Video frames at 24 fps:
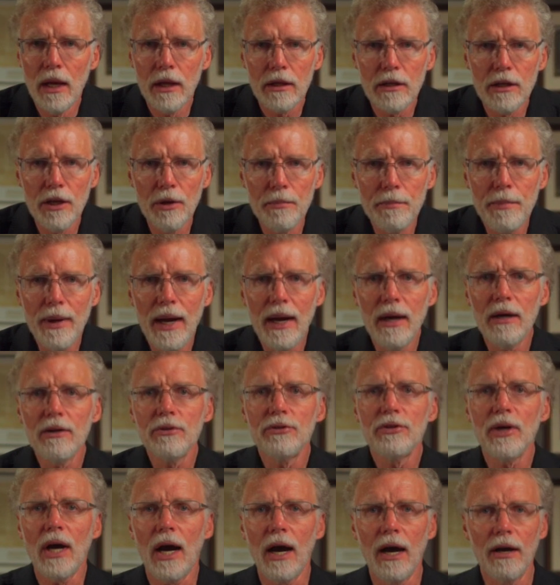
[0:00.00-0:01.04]
Compared
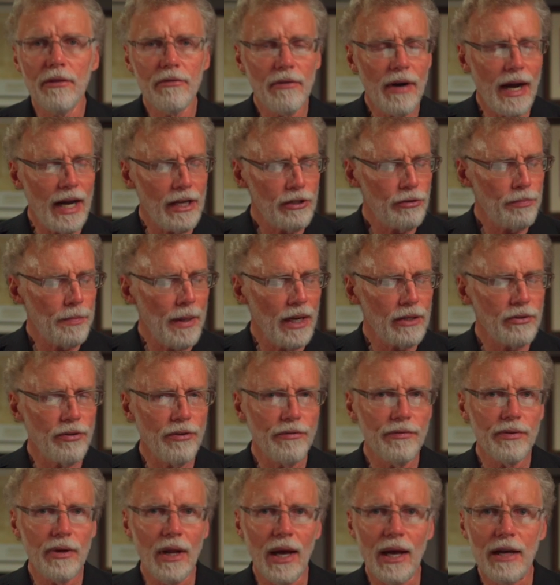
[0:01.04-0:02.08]
to other aspects
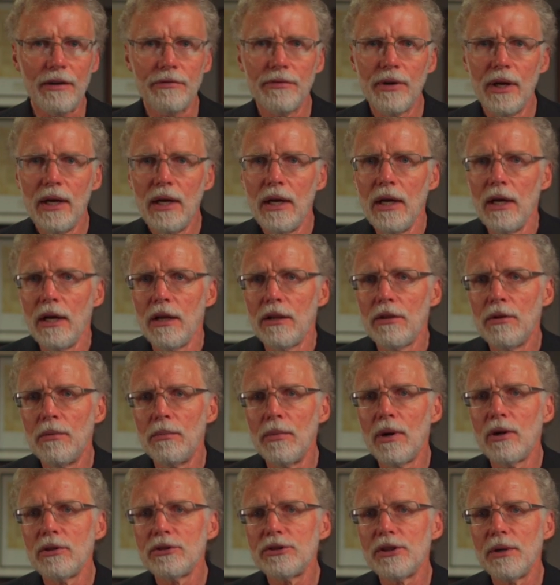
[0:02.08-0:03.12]
of life, the
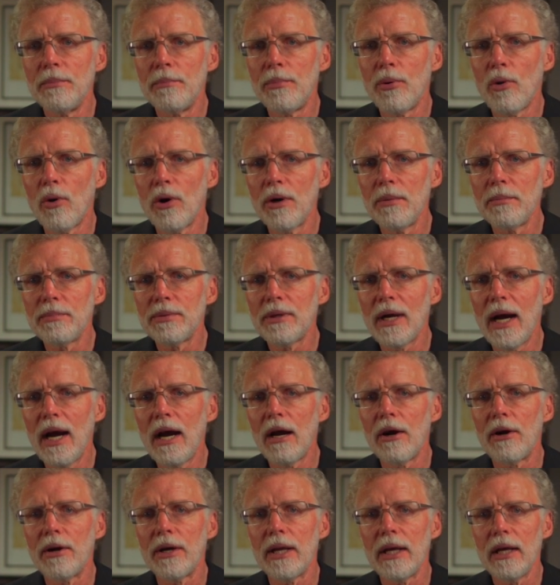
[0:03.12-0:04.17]
most important
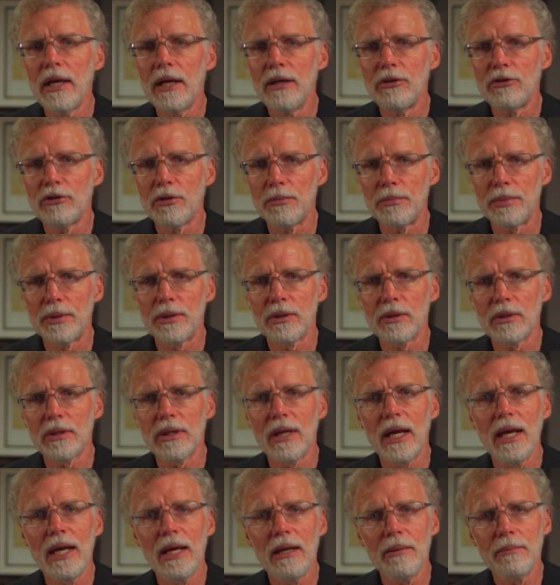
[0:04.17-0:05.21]
priority is to
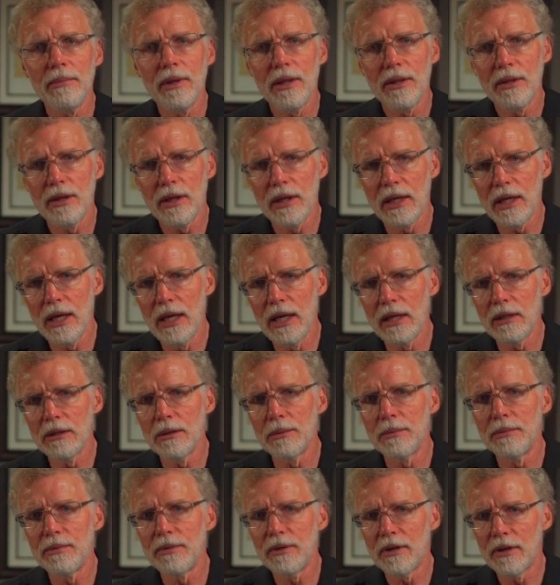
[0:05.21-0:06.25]
proclaim the
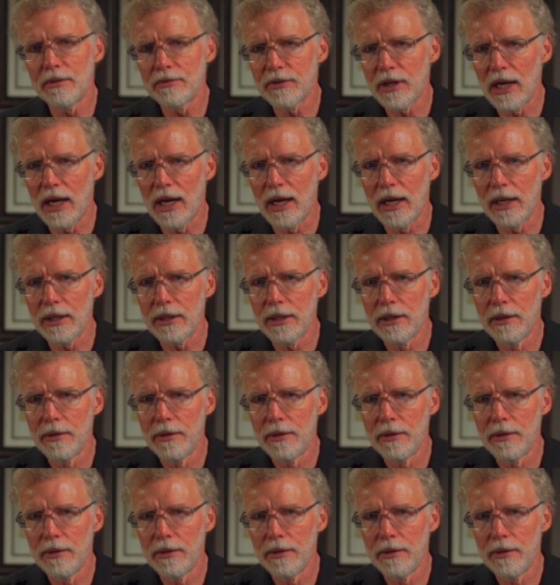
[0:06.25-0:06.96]
kingdom of God.